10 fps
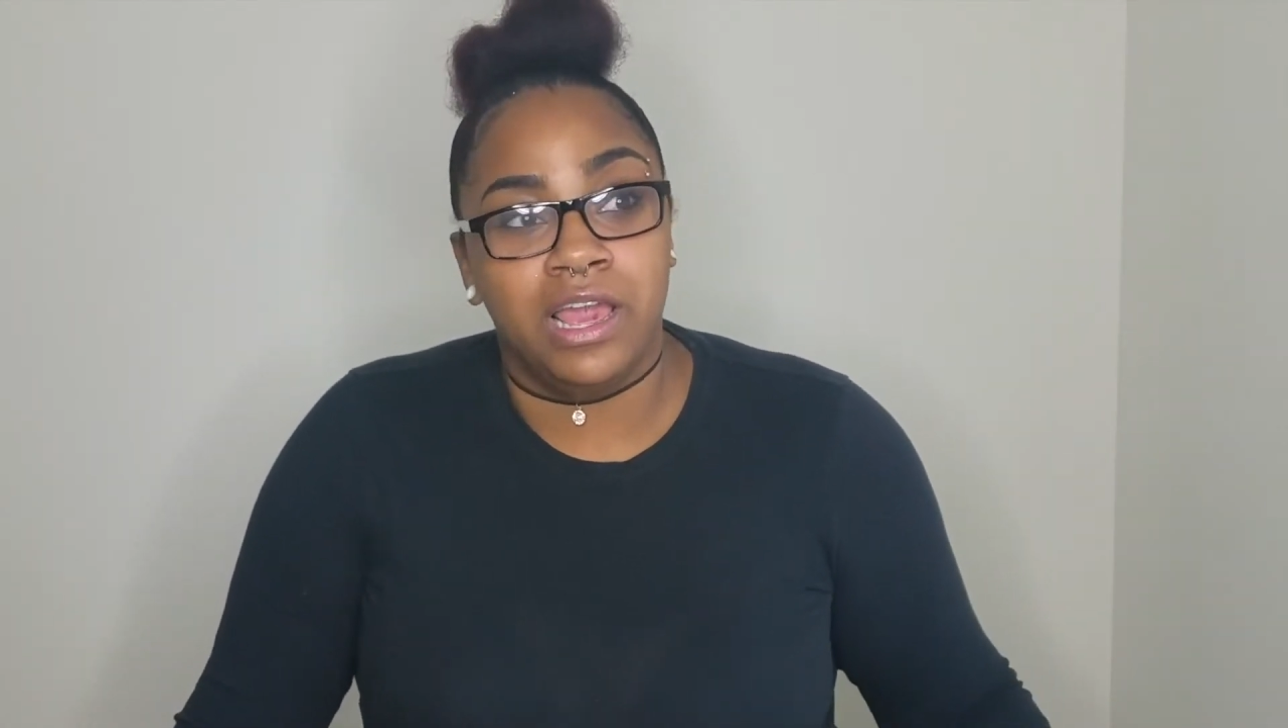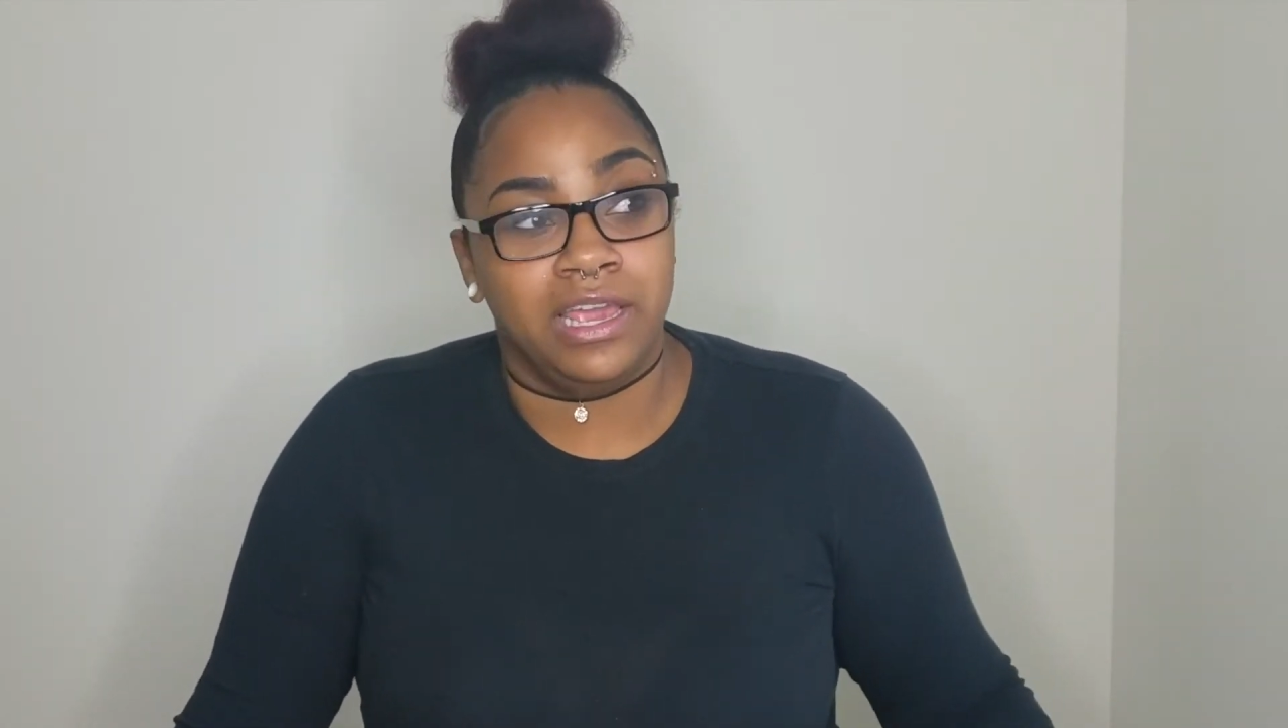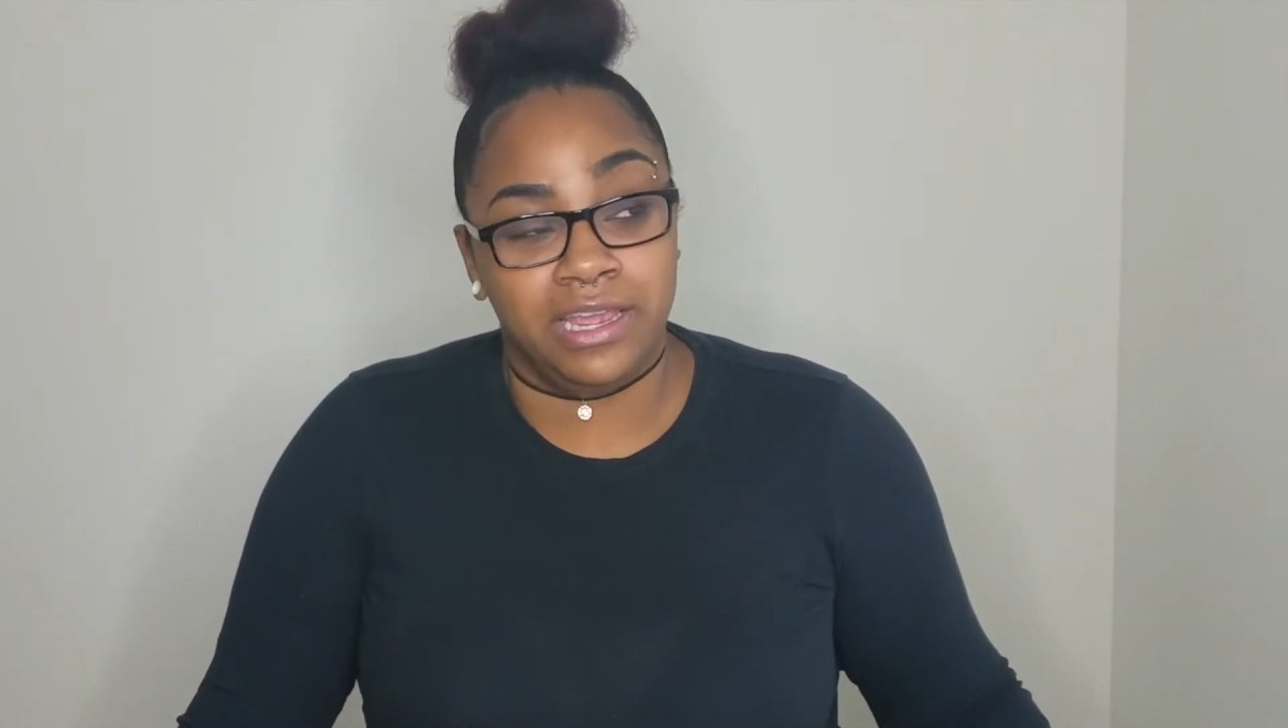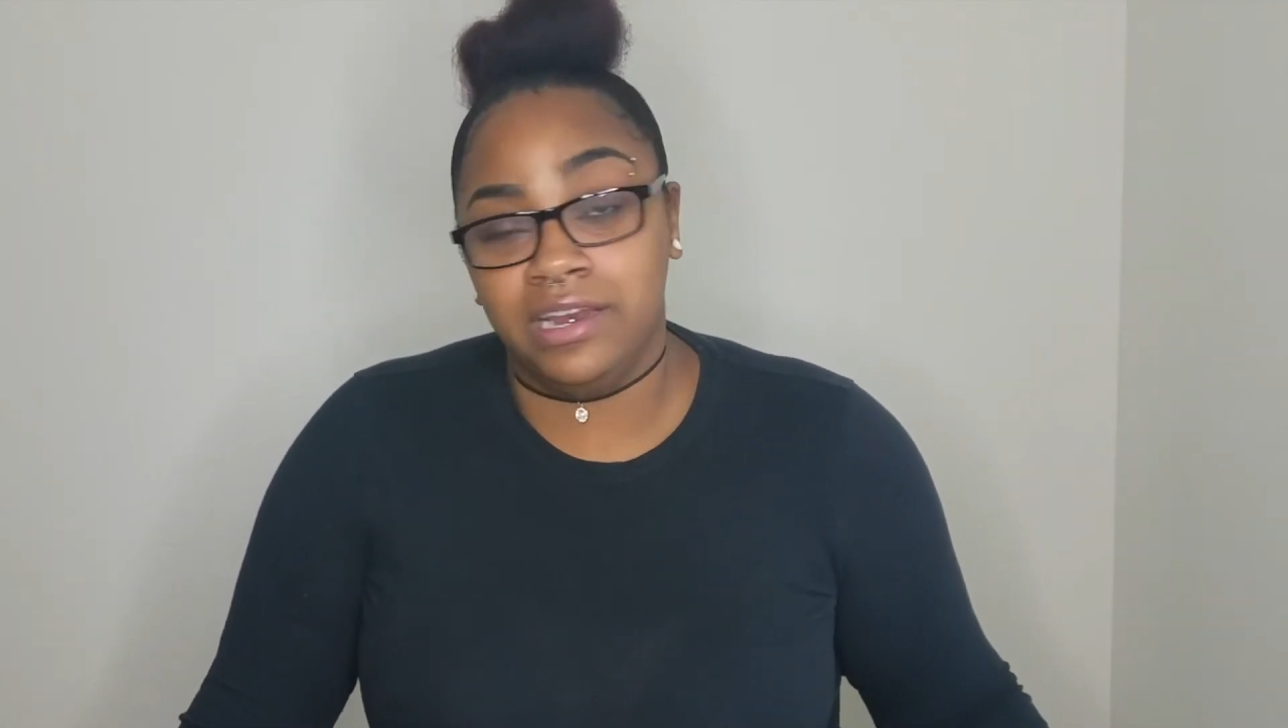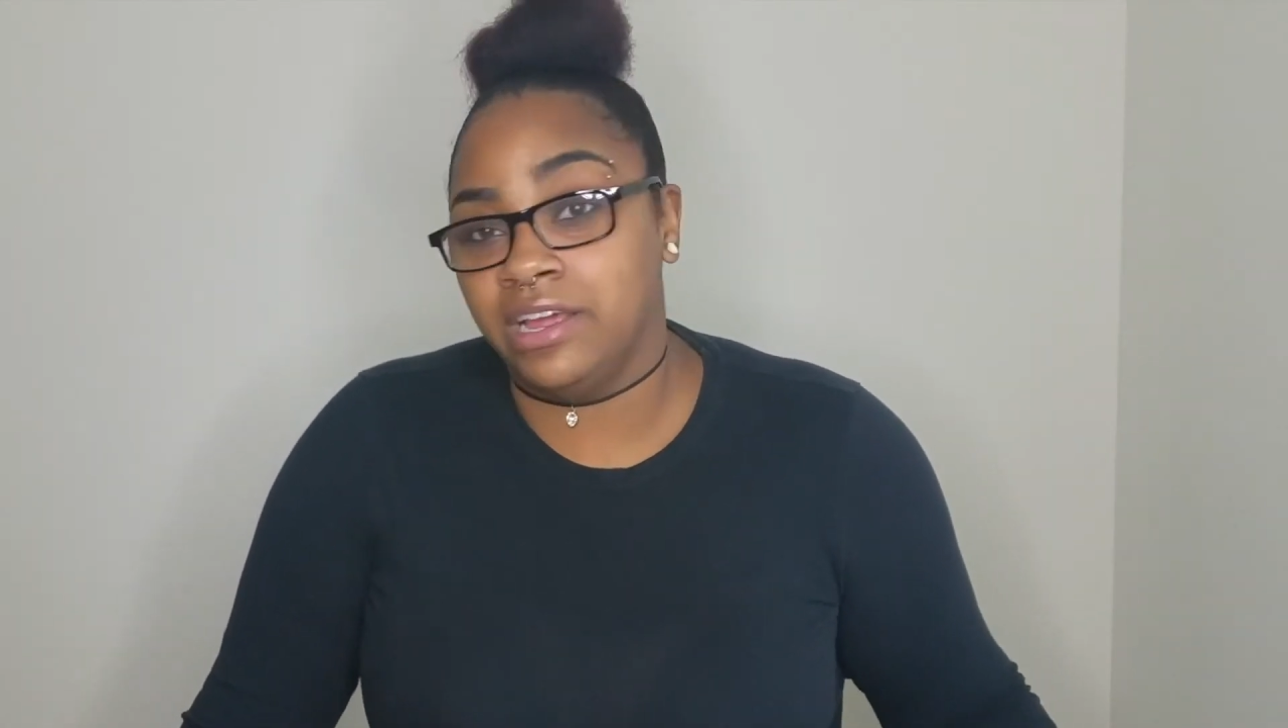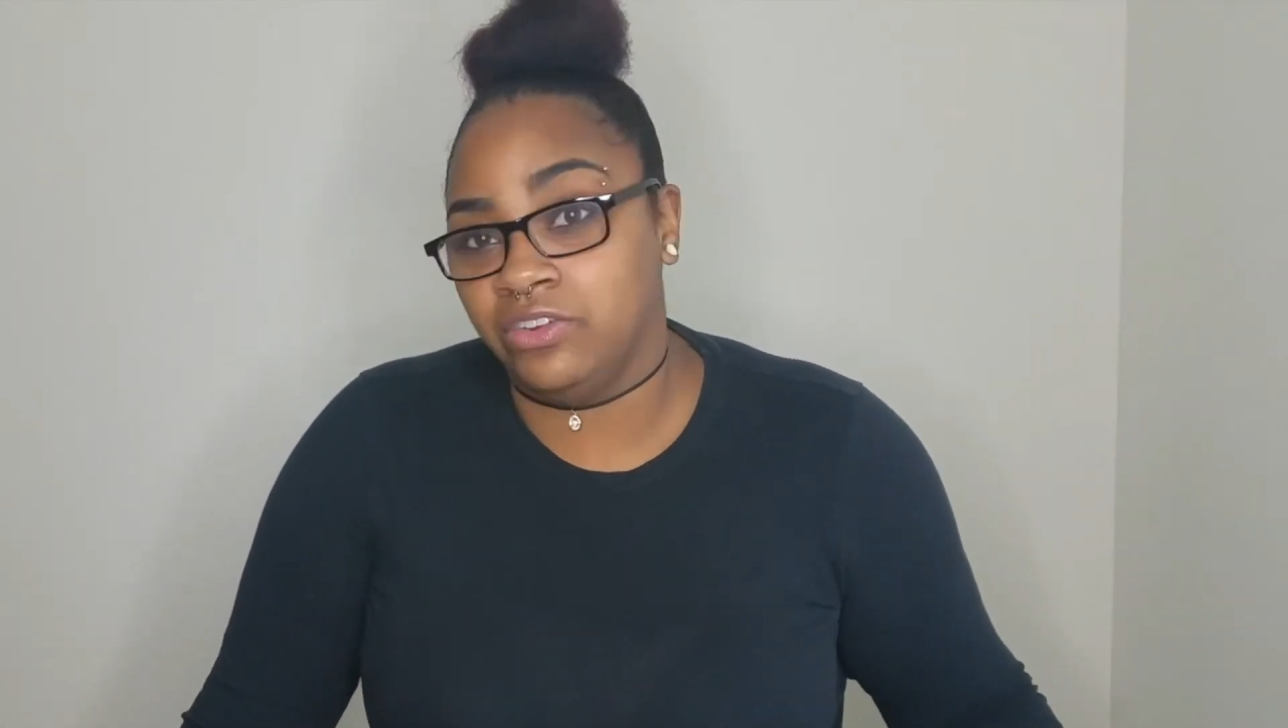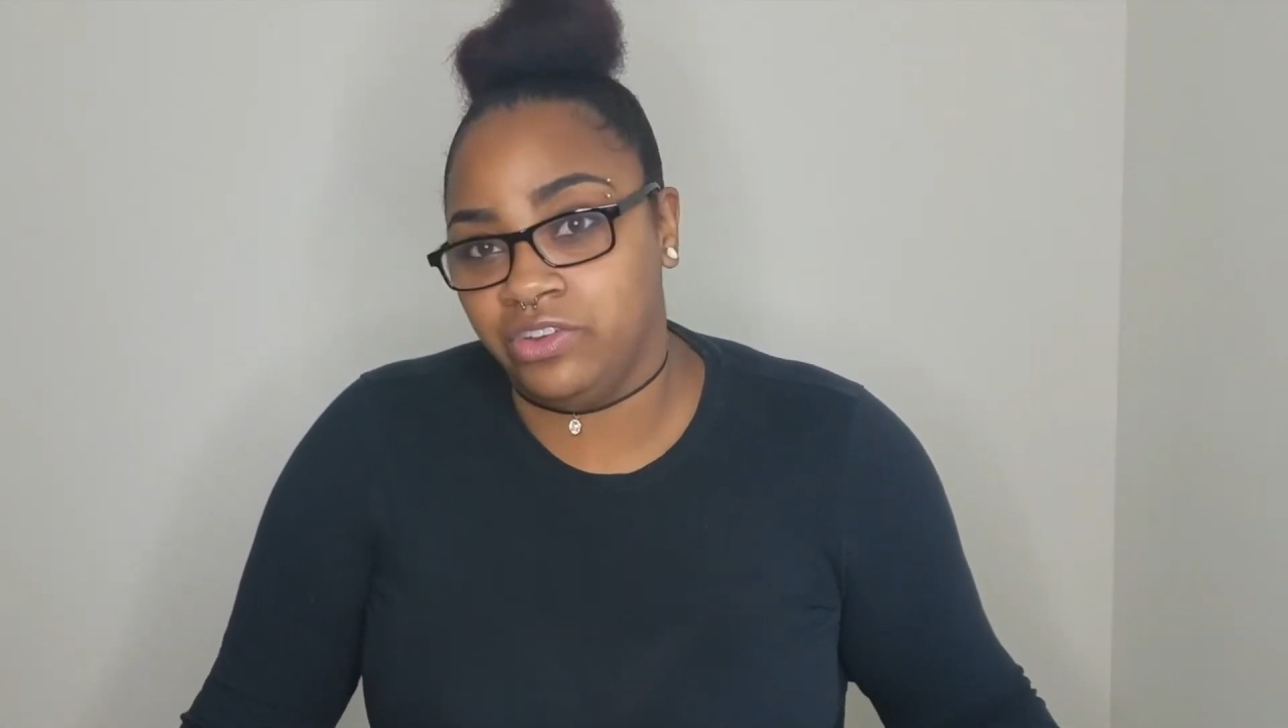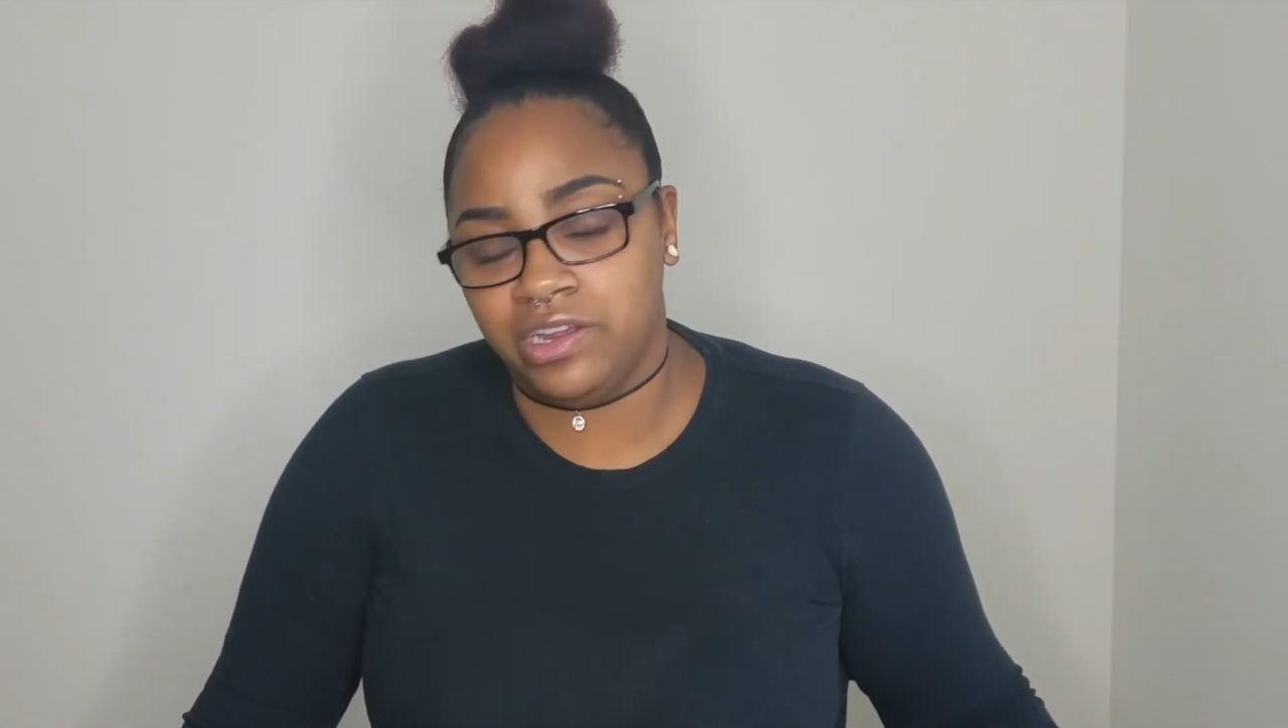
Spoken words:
In Energy